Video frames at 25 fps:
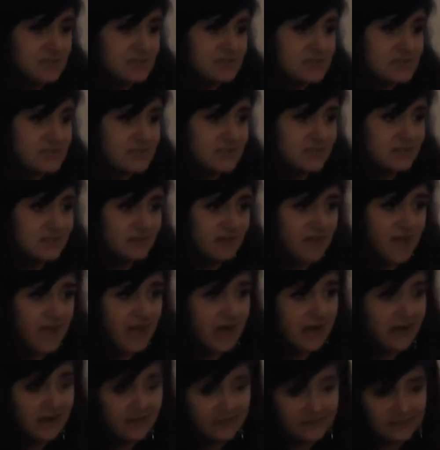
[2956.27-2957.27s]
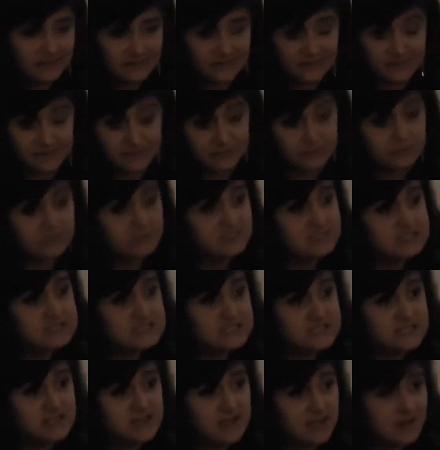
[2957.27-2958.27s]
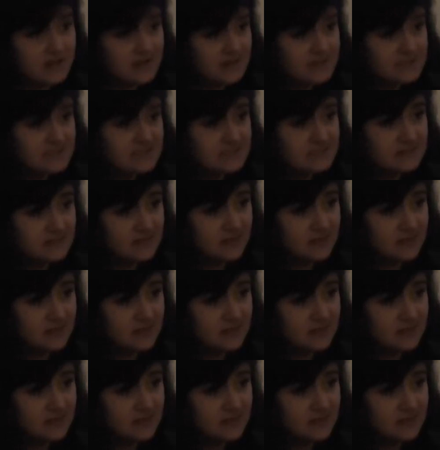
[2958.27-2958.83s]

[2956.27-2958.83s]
in Syria, in Kurdistan is a